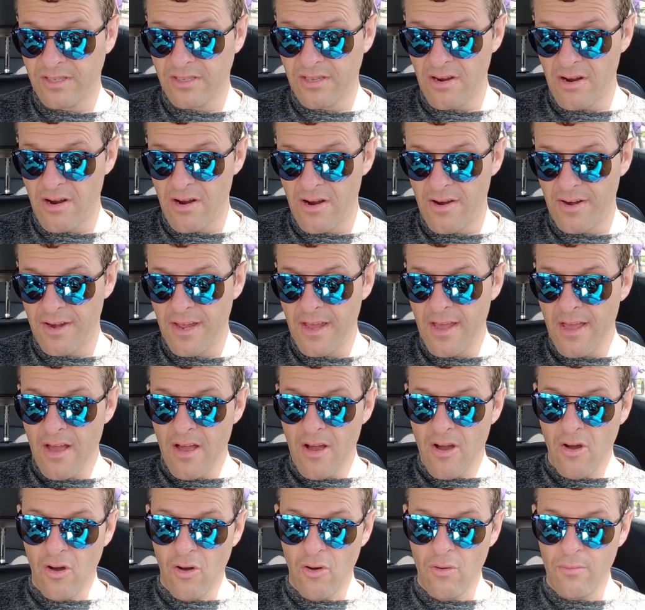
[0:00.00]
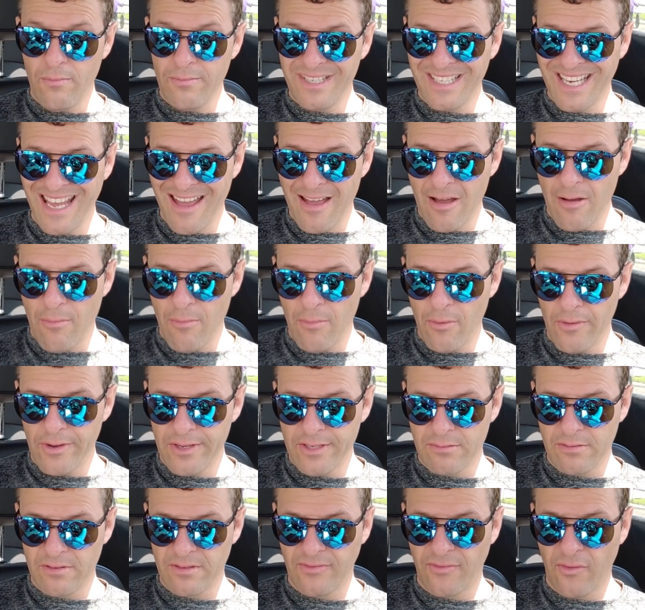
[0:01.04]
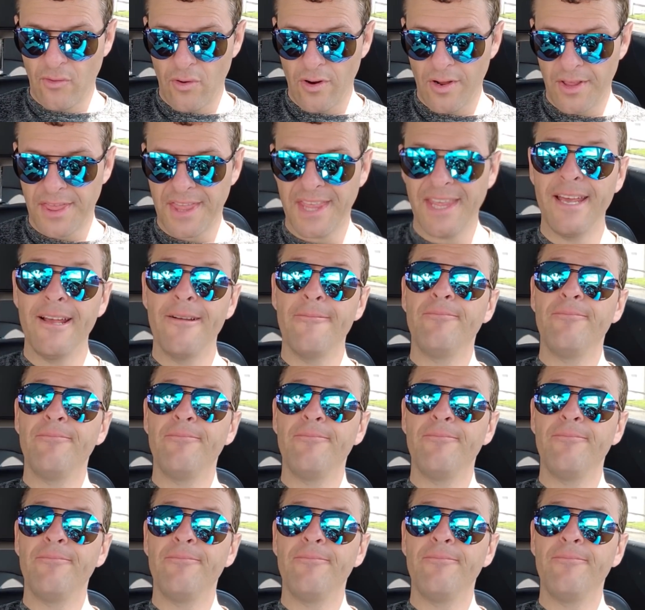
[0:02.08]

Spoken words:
third. Hometown Boys was fourth.